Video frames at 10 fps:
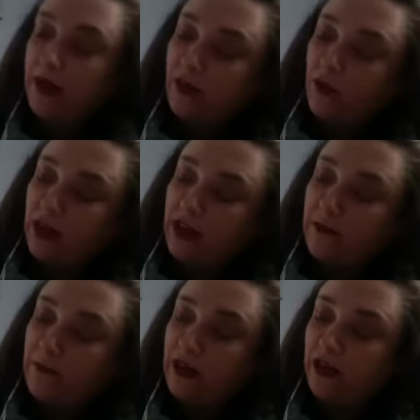one in
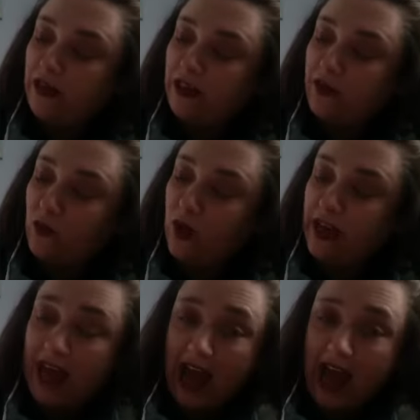the middle is
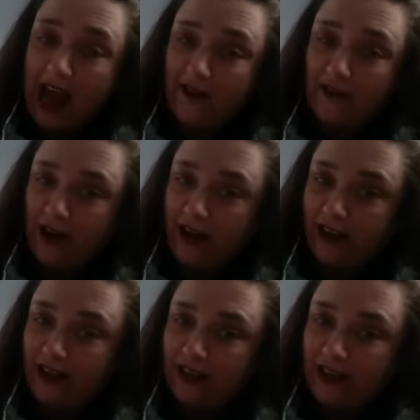1/2,
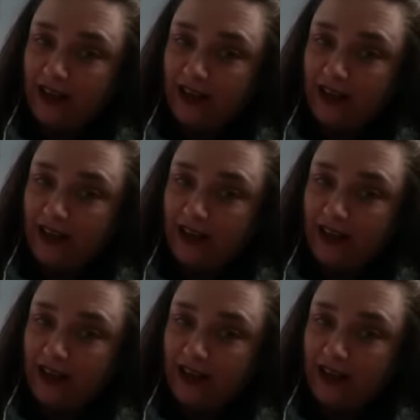right?